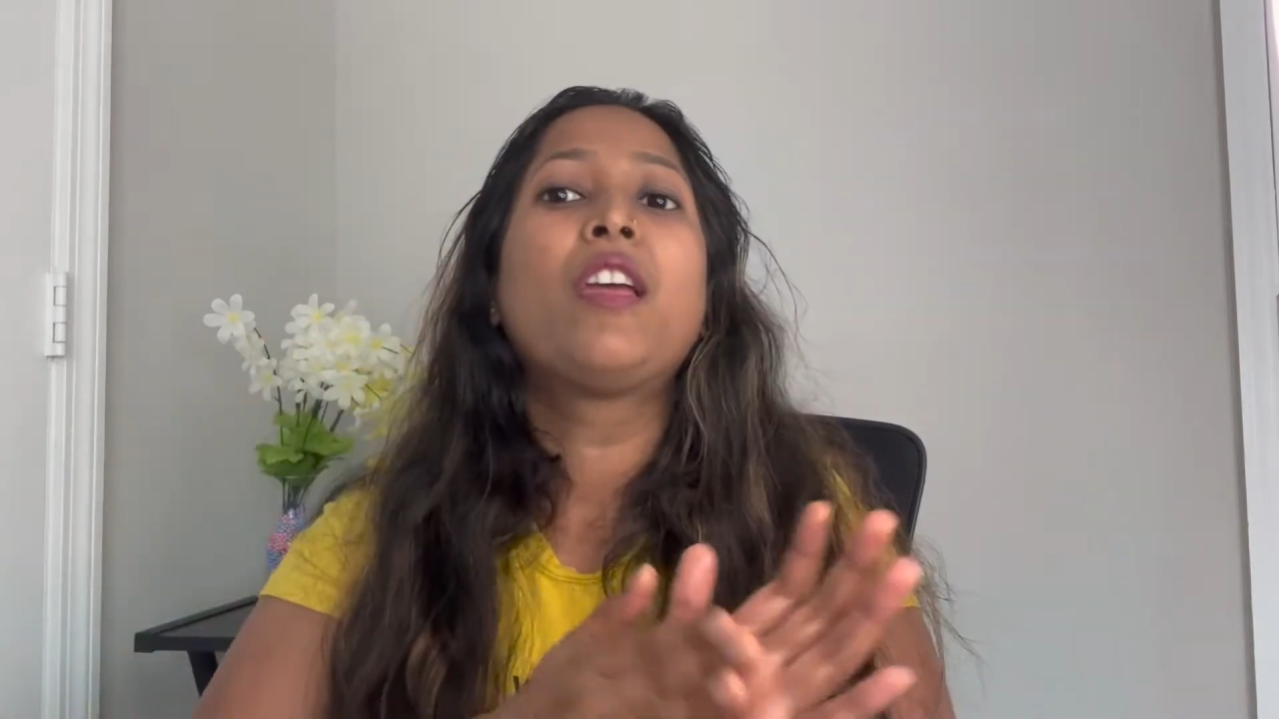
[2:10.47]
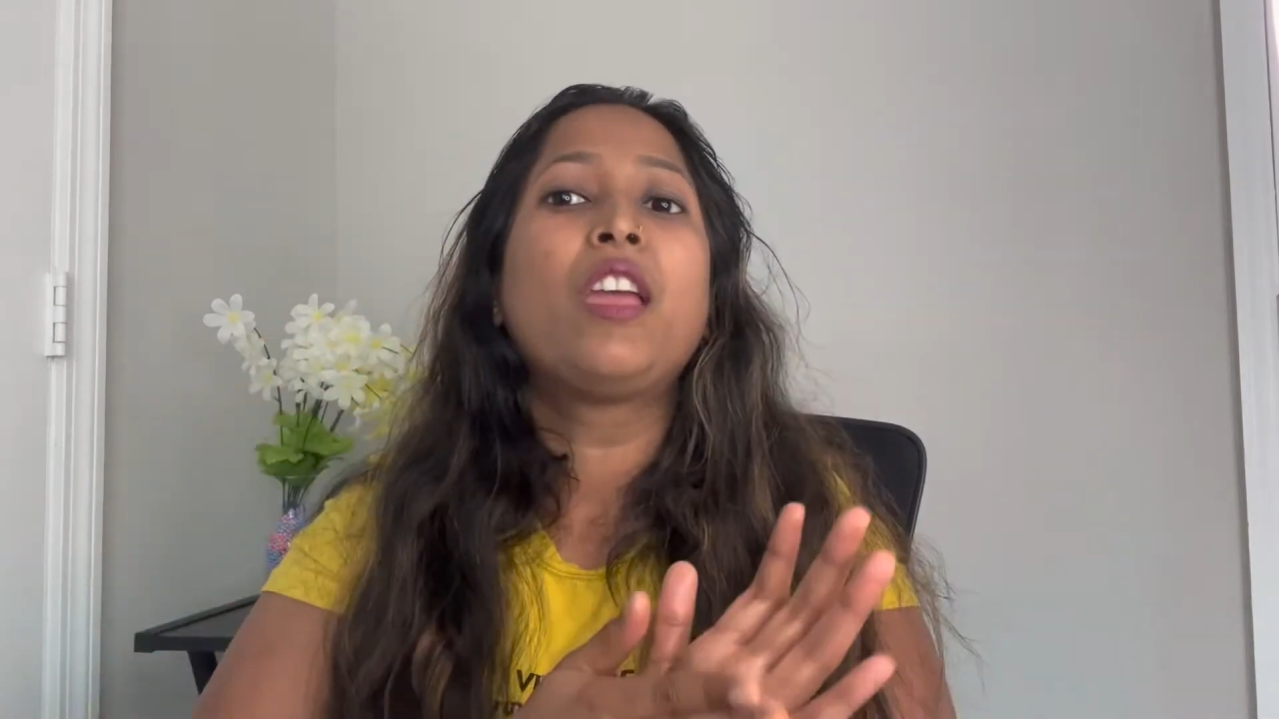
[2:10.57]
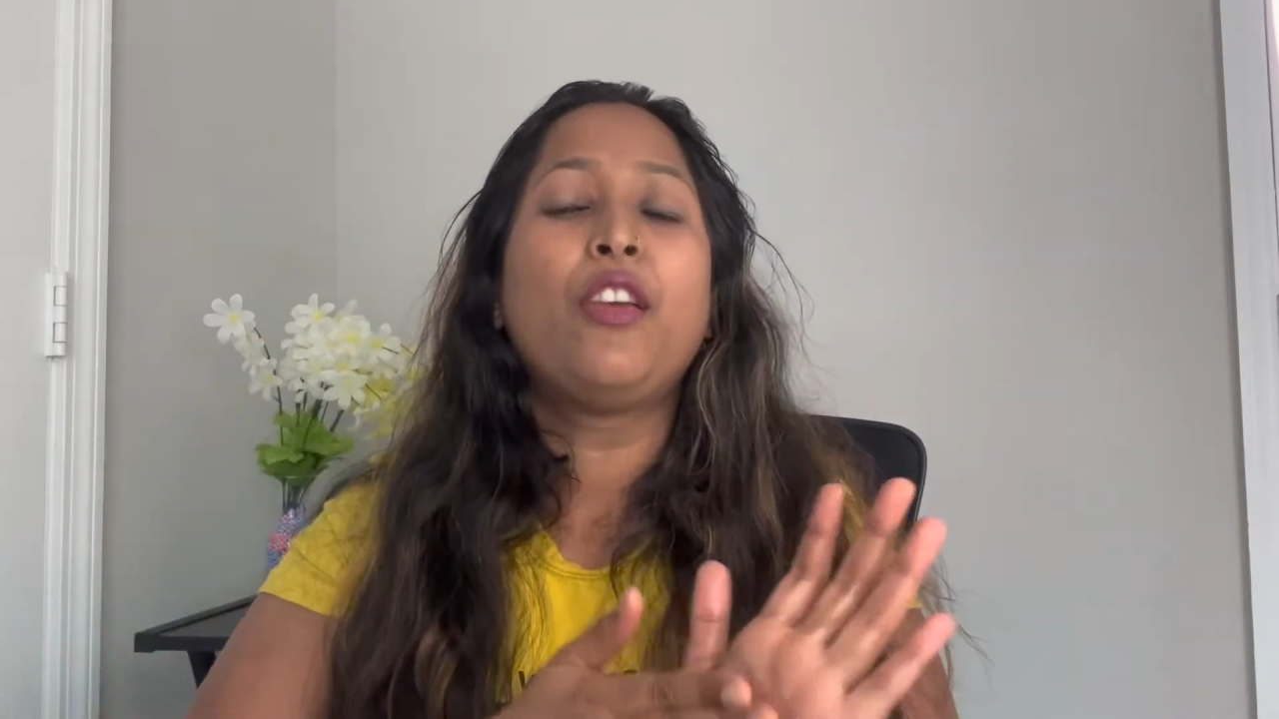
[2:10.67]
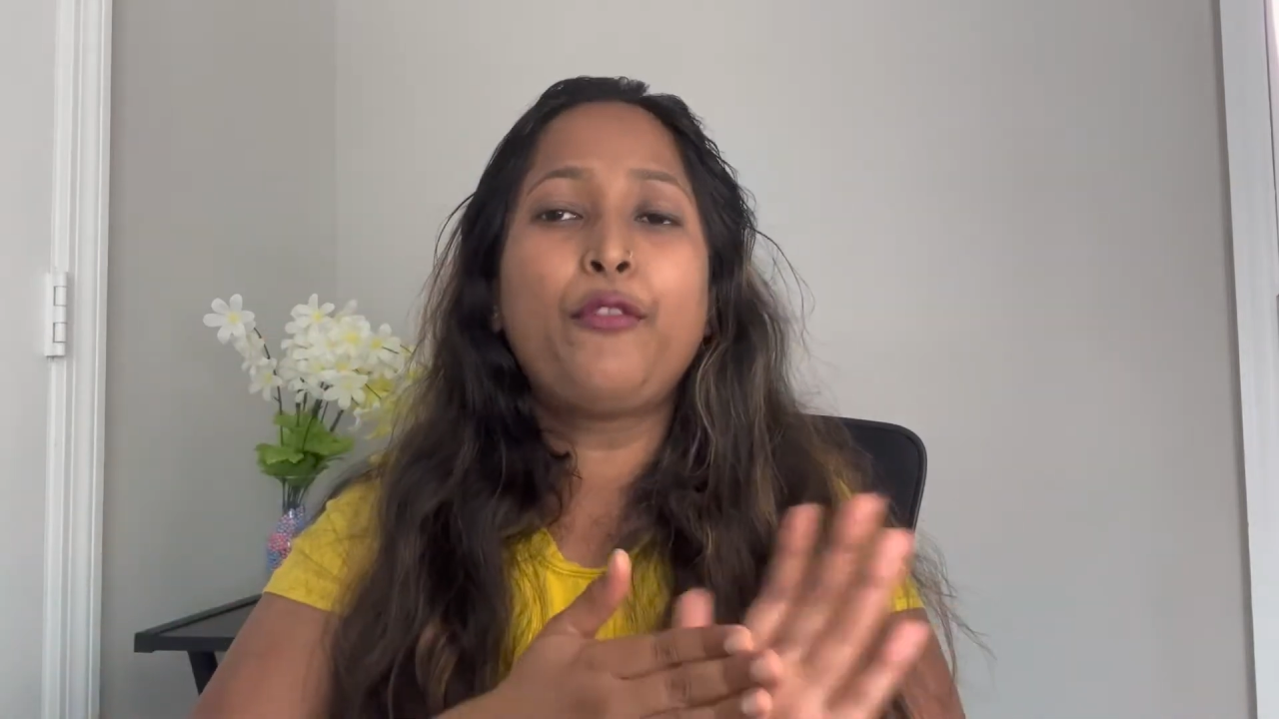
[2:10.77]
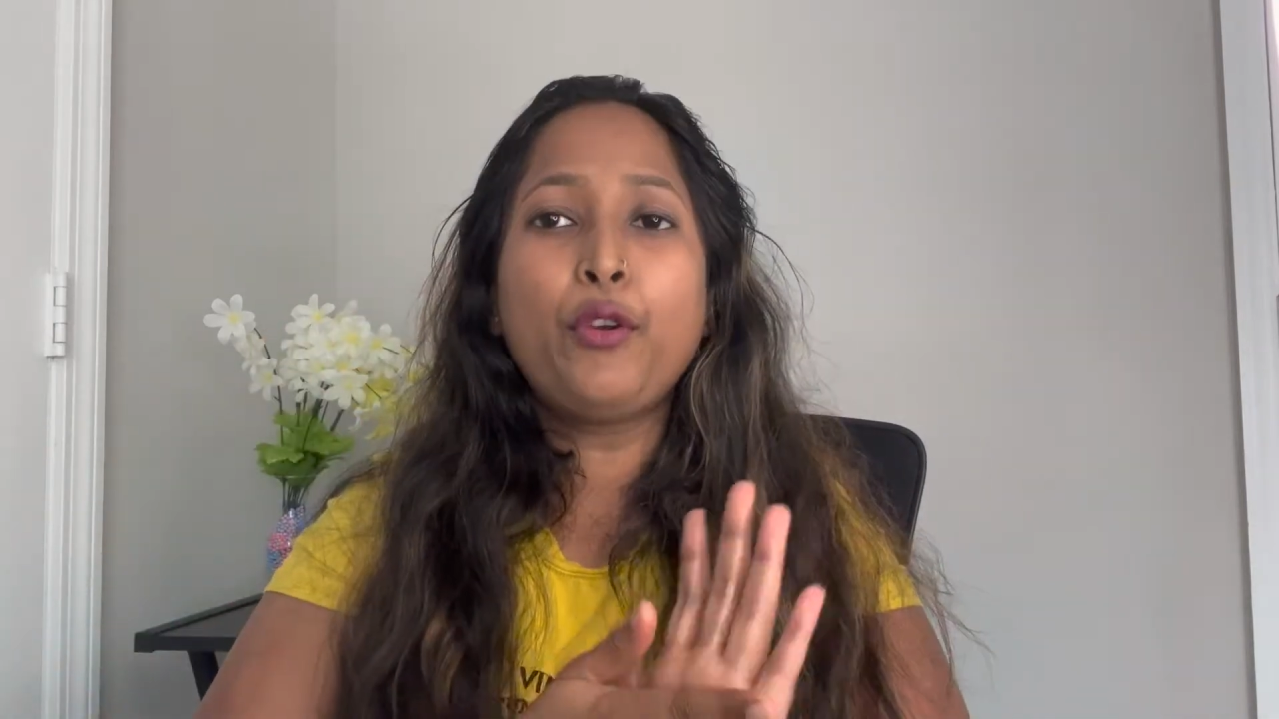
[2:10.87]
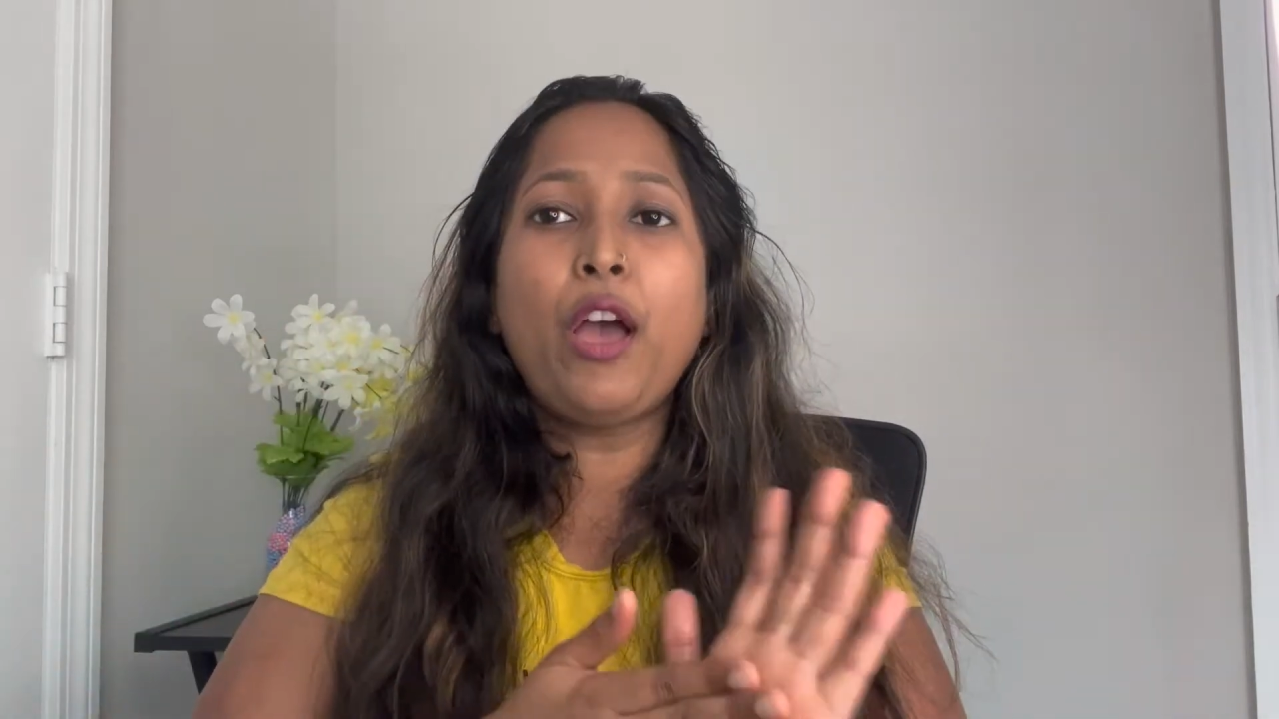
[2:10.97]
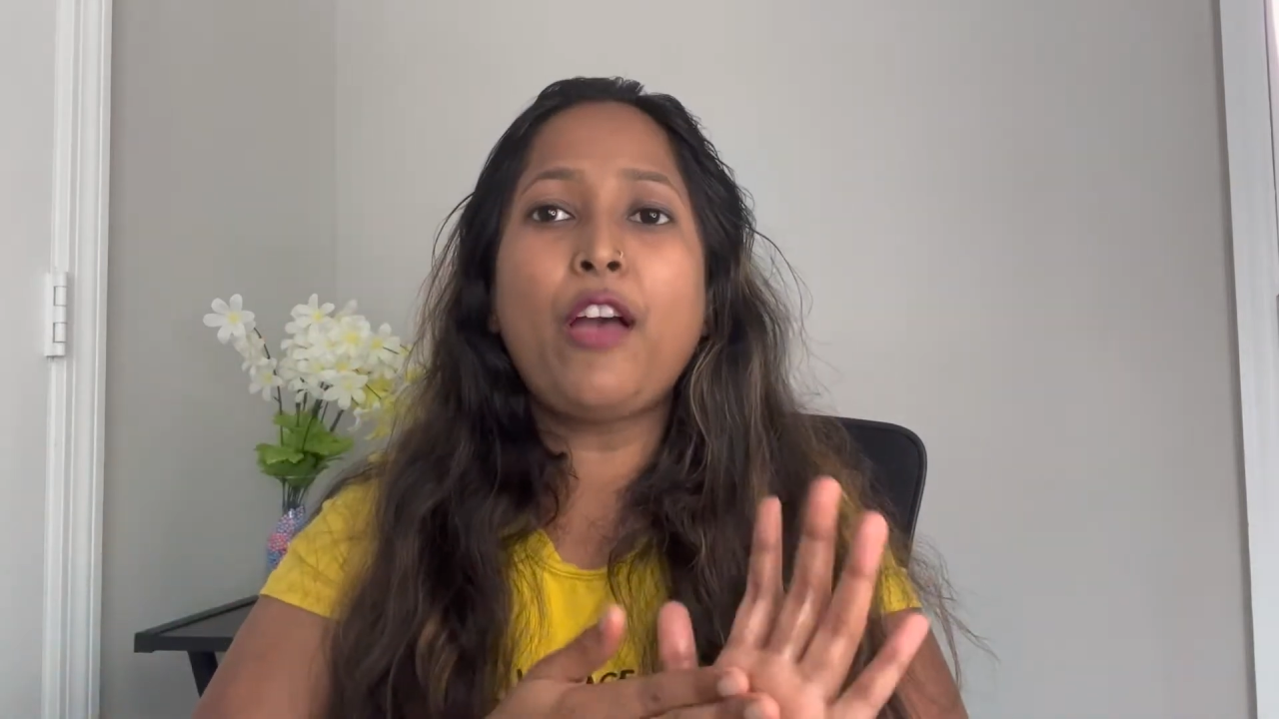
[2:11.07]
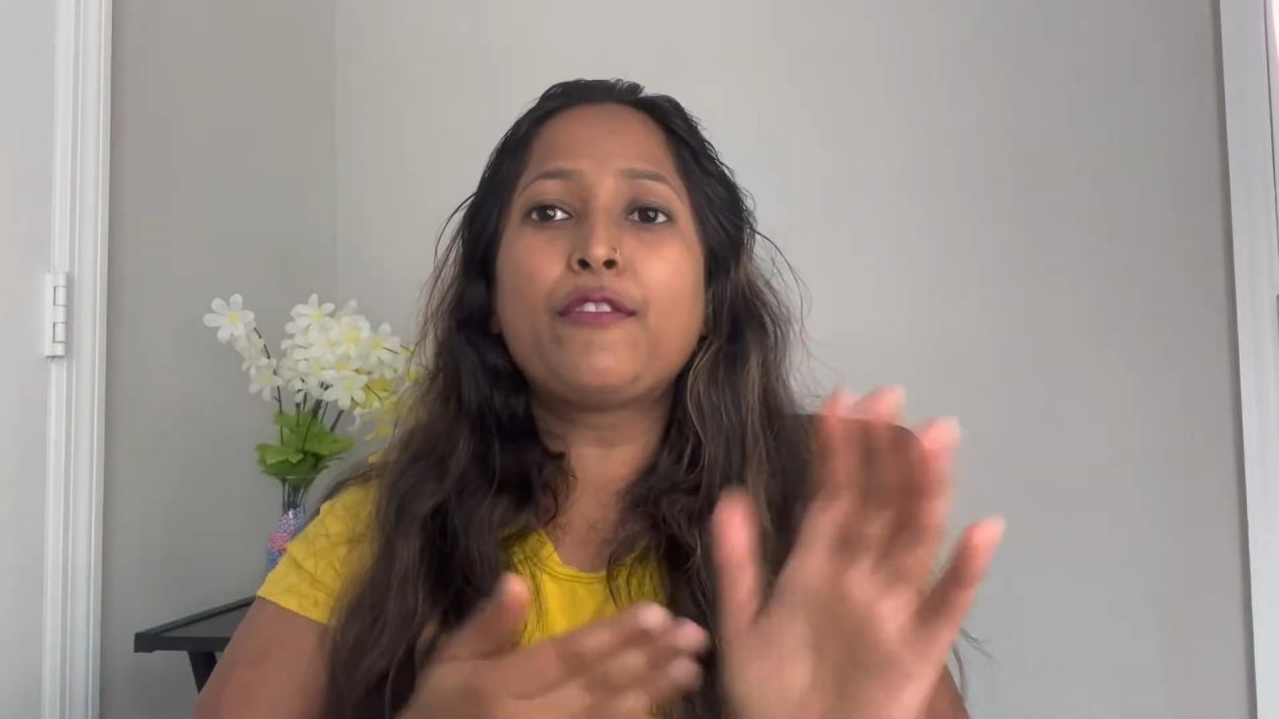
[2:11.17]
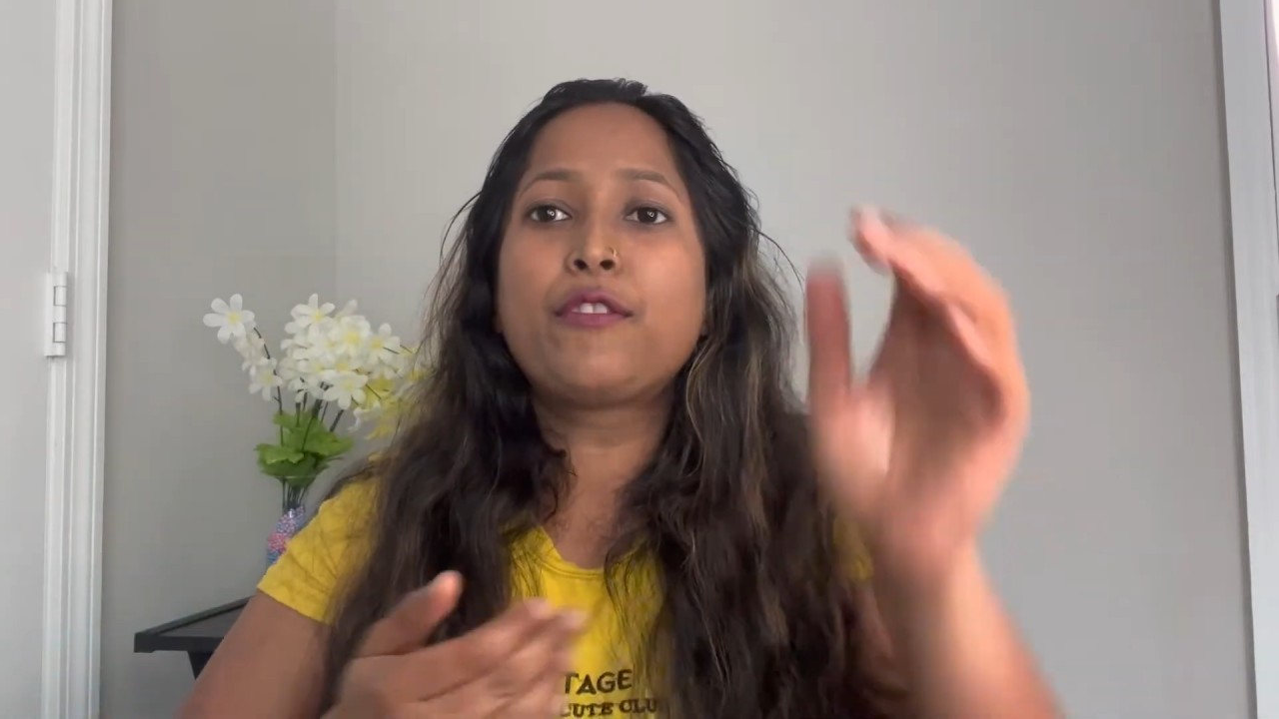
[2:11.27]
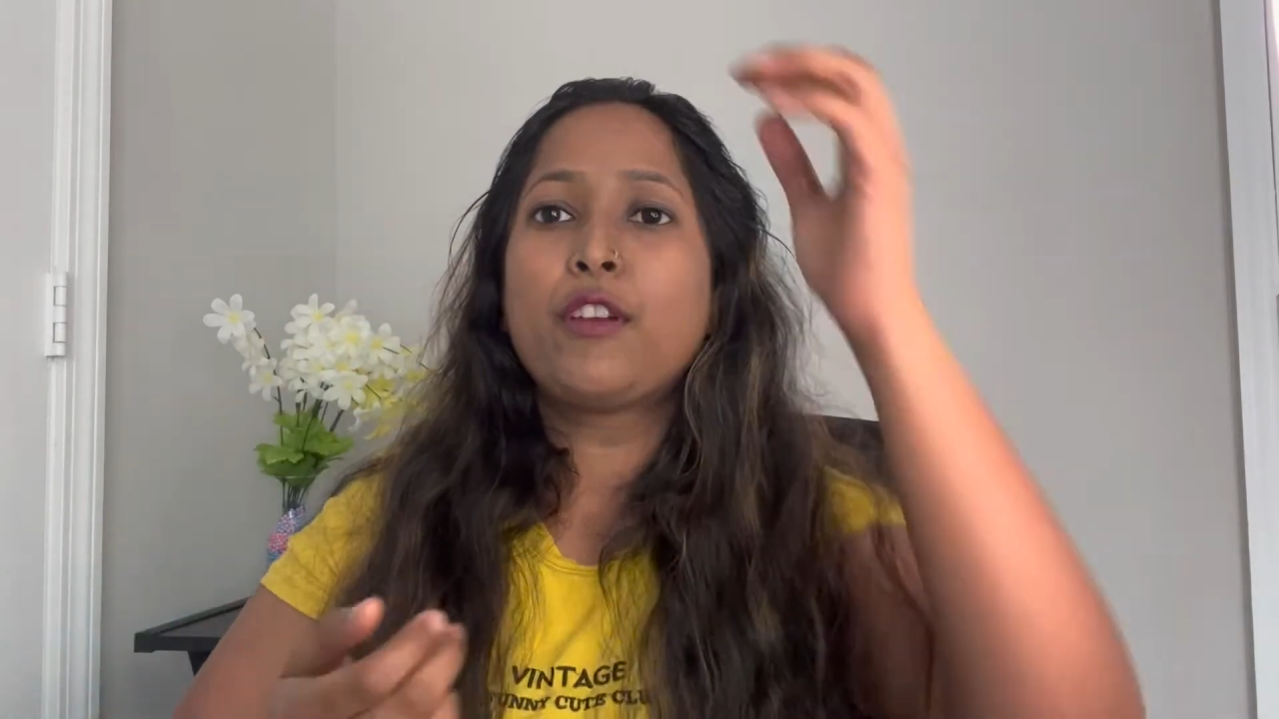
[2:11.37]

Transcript: If you have